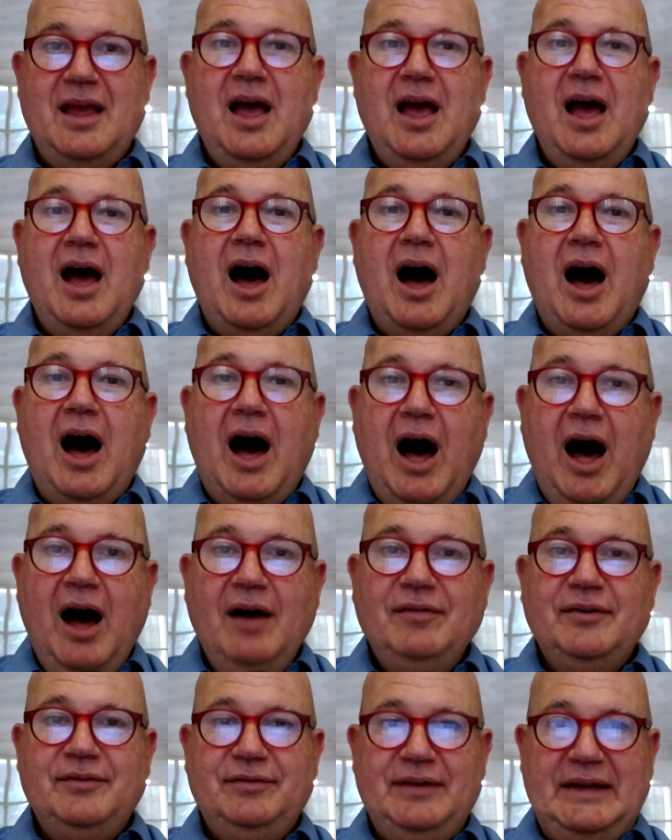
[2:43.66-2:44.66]

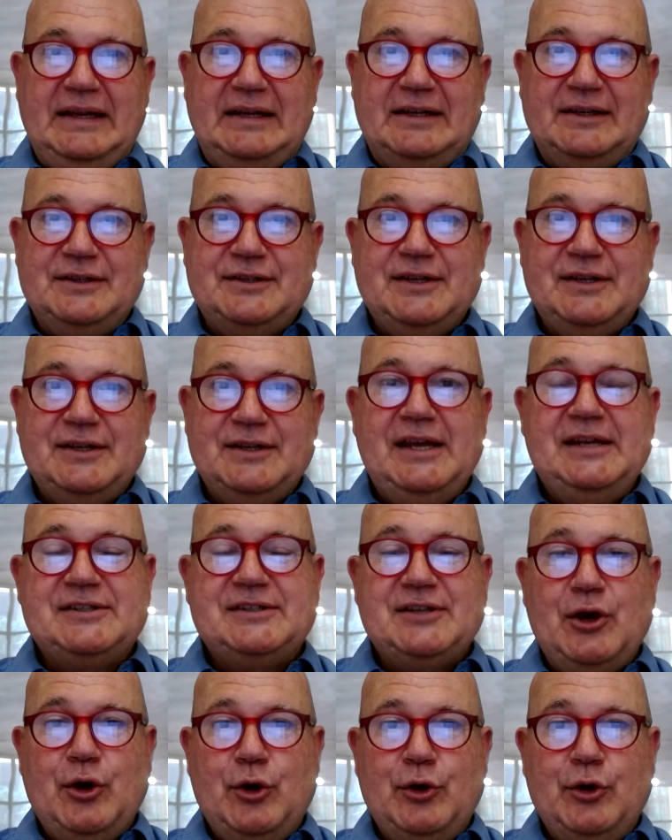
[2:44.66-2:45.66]
half of England
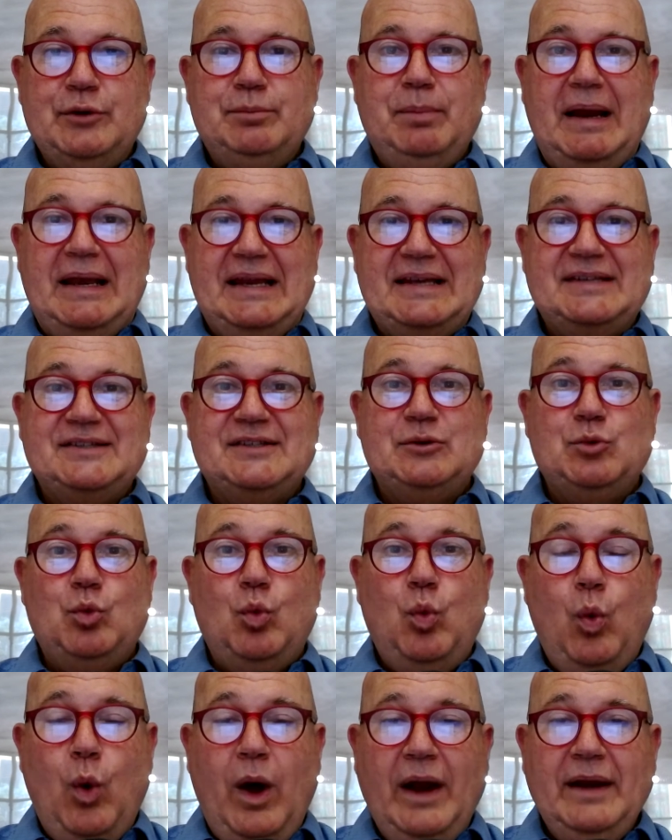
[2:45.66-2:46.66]
is owned by less than
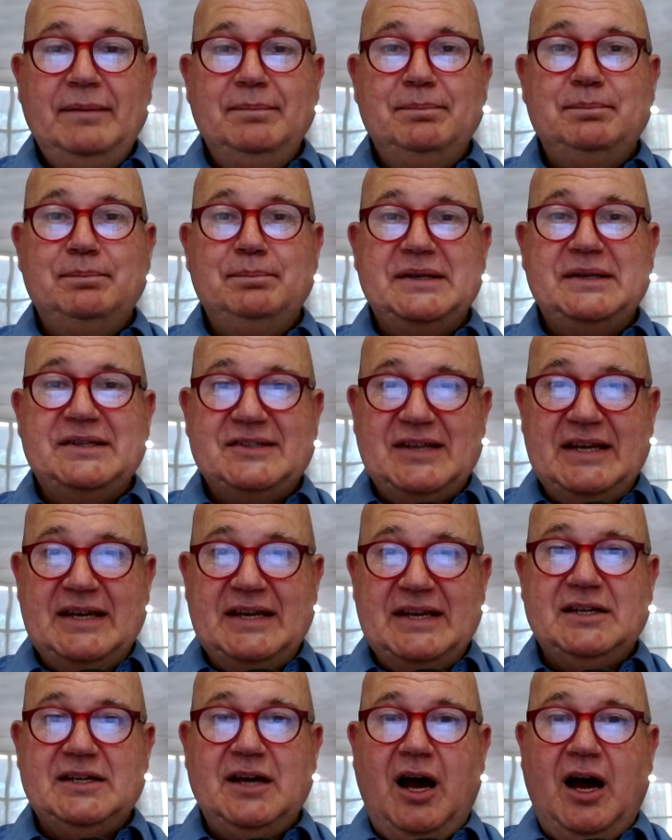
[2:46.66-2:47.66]

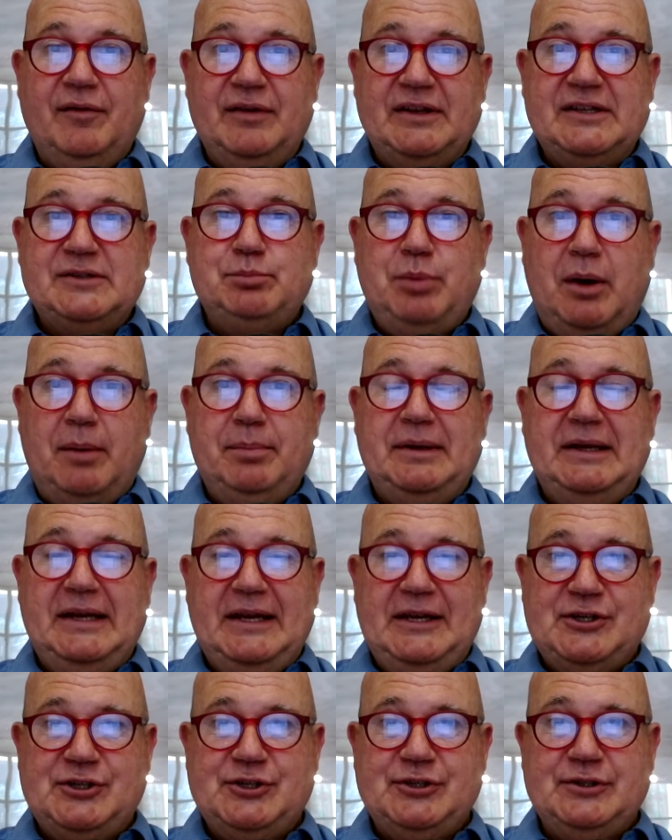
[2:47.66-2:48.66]
1% of its
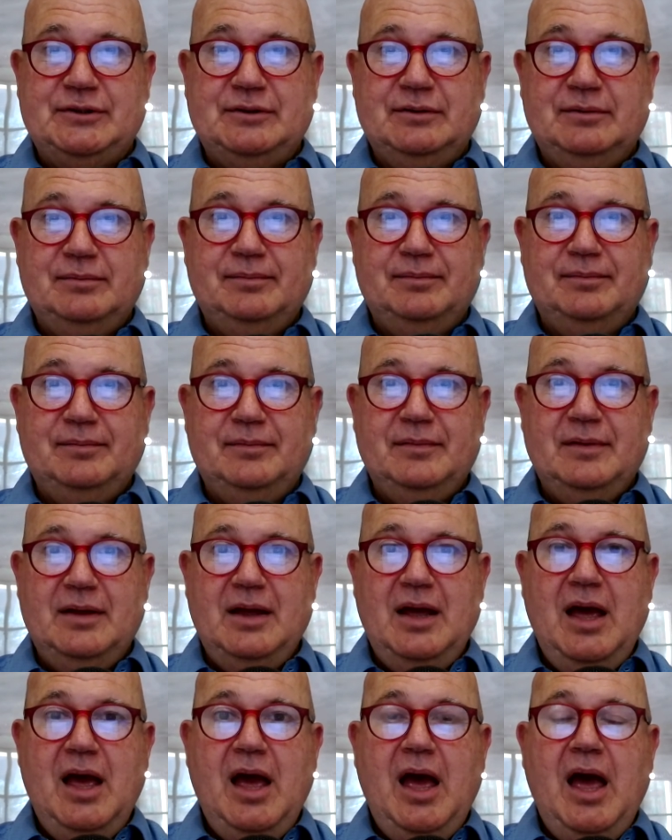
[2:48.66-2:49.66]
population.
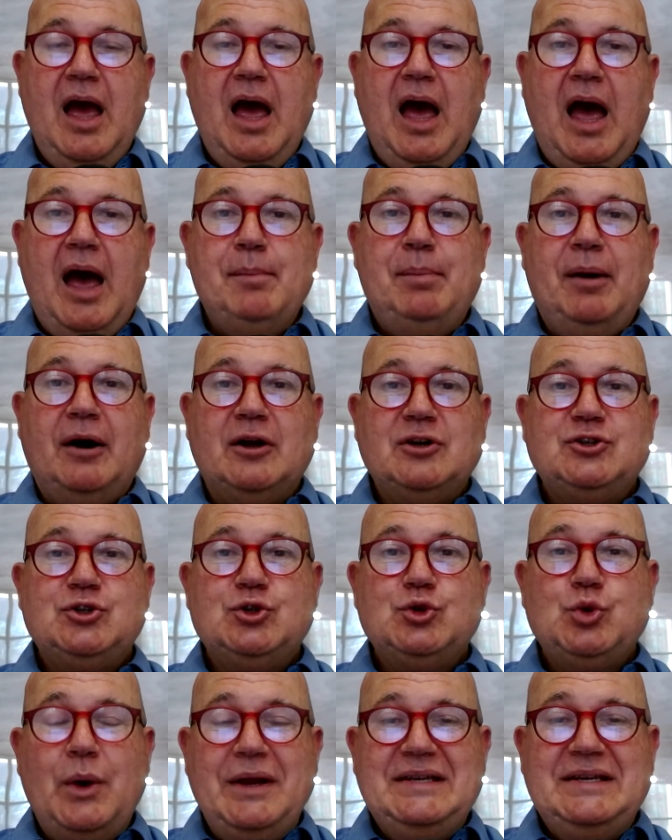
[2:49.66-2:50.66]
About
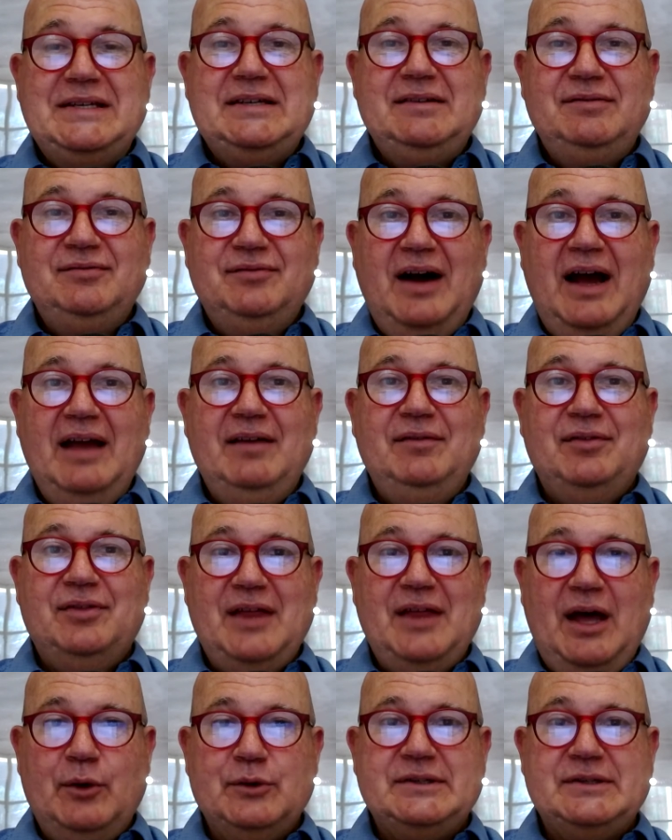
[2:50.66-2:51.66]

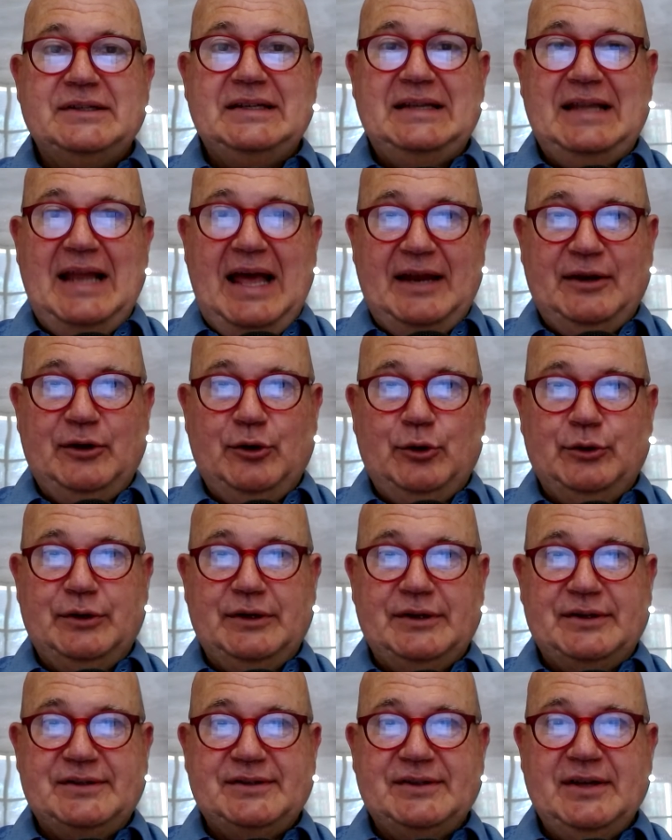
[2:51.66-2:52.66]
25,000
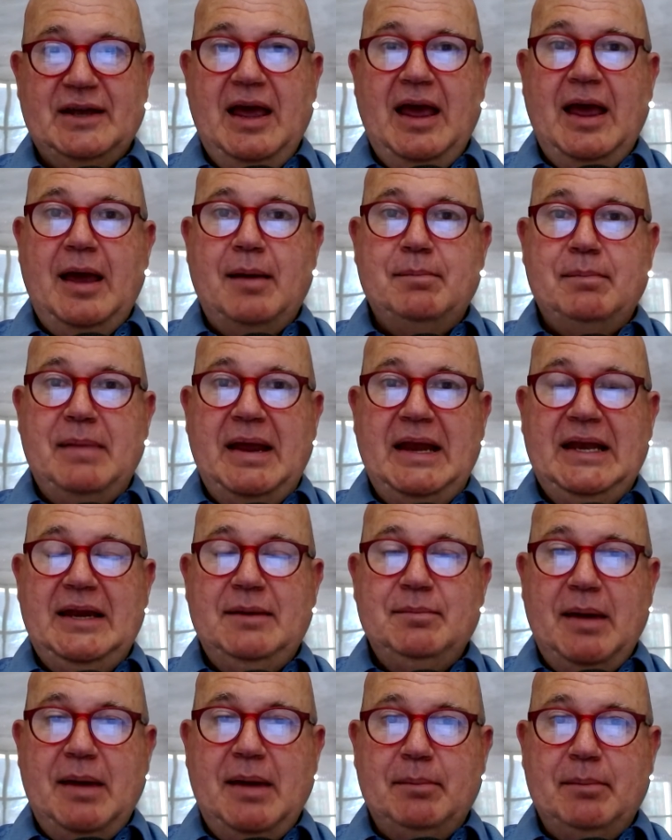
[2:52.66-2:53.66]
landowners,
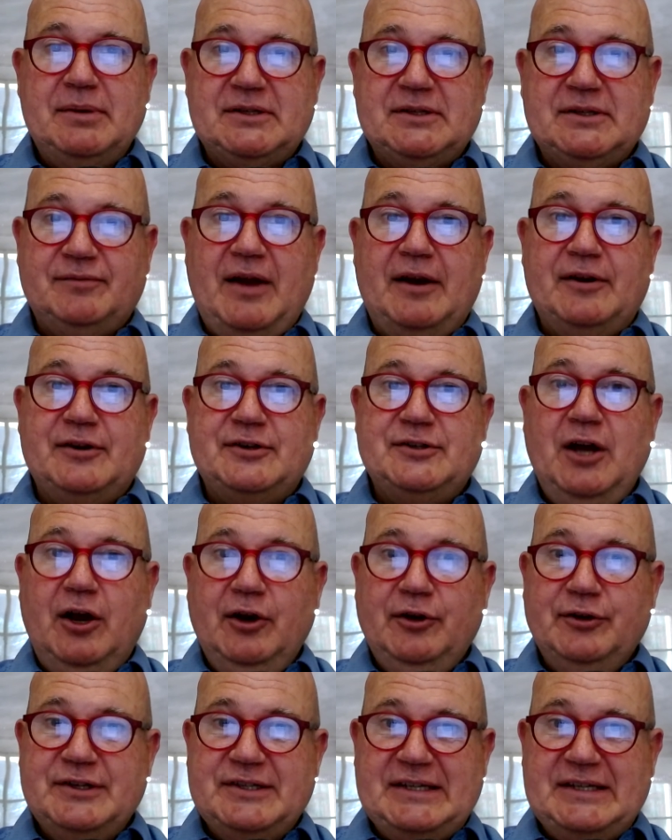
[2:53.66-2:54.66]
mainly members of
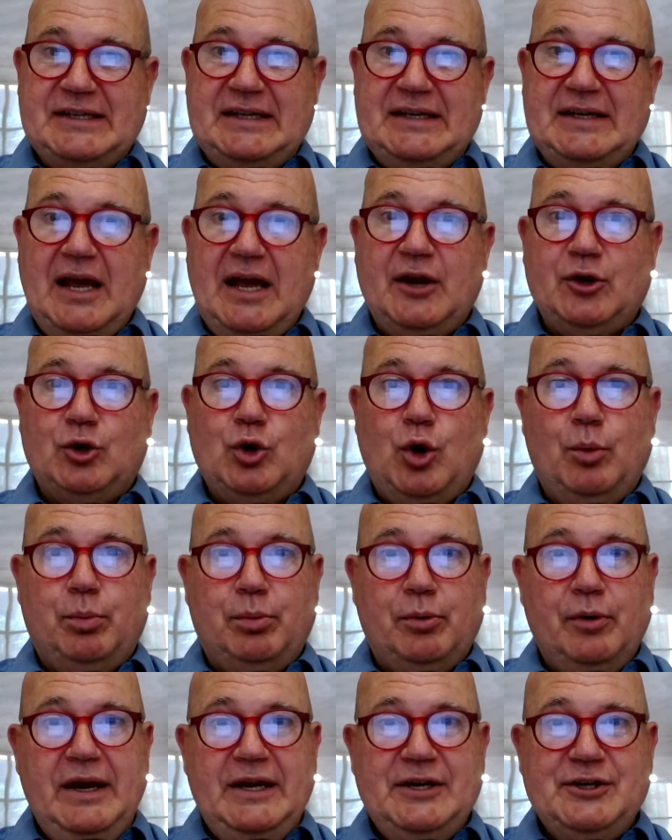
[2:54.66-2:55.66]
aristocracy and
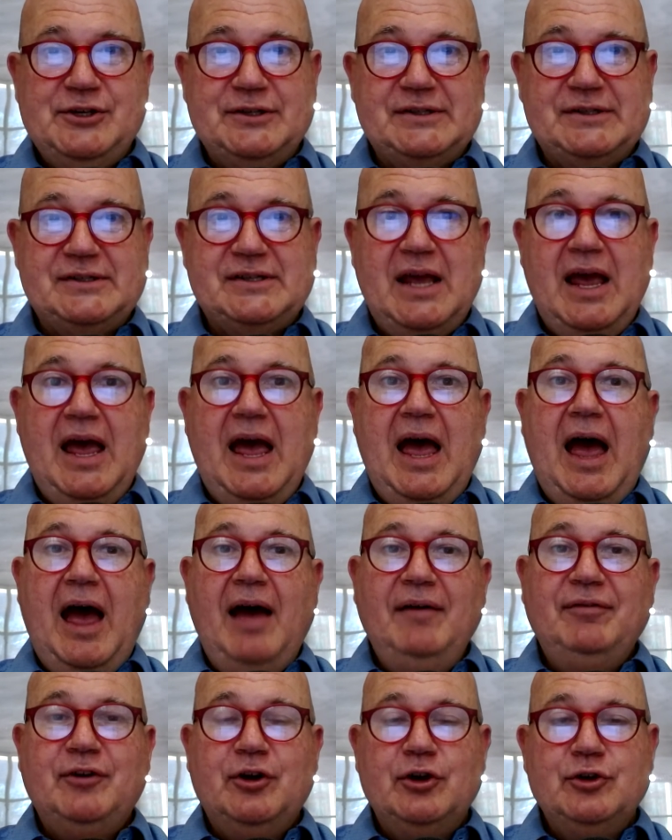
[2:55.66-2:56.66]
corporations,
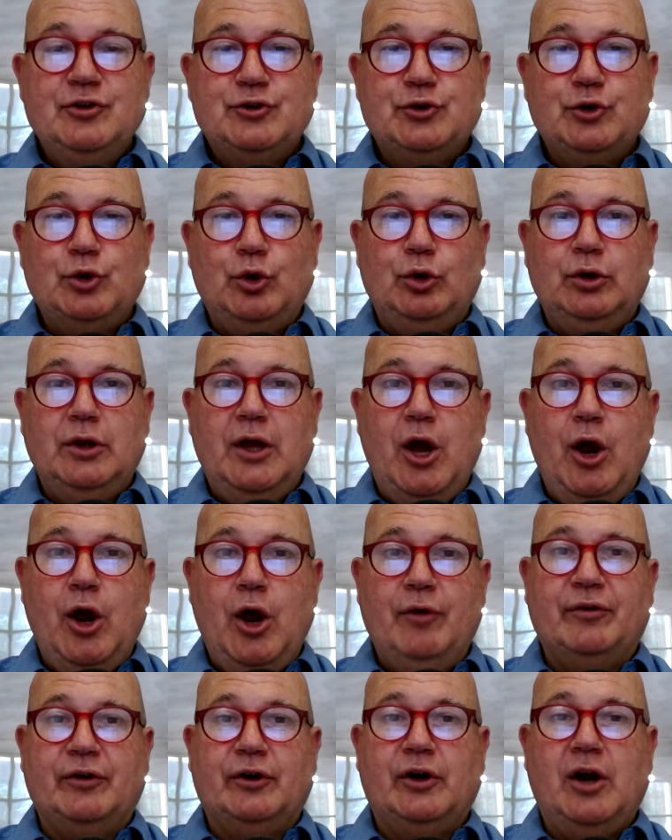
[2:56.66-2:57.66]
have control
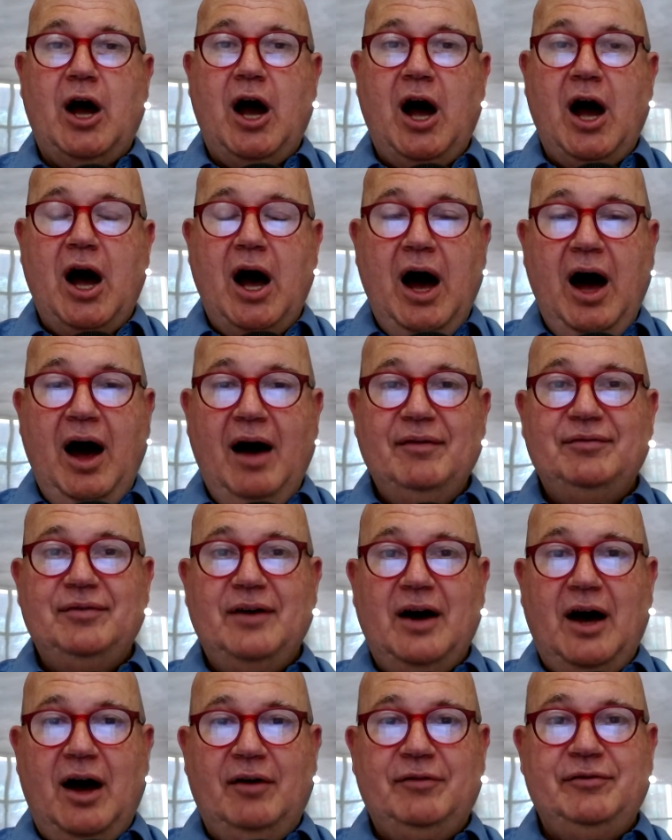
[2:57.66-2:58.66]
over half
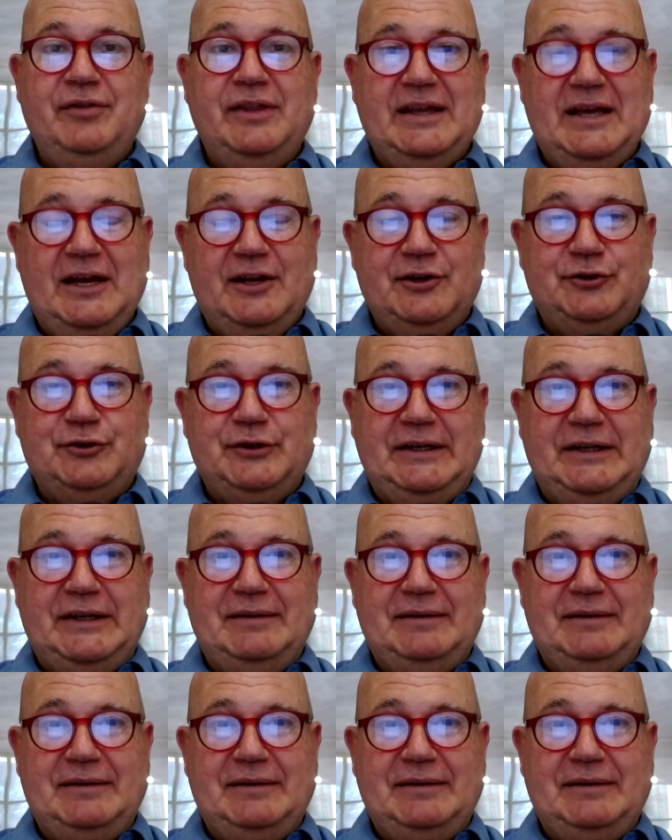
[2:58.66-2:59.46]
of the country.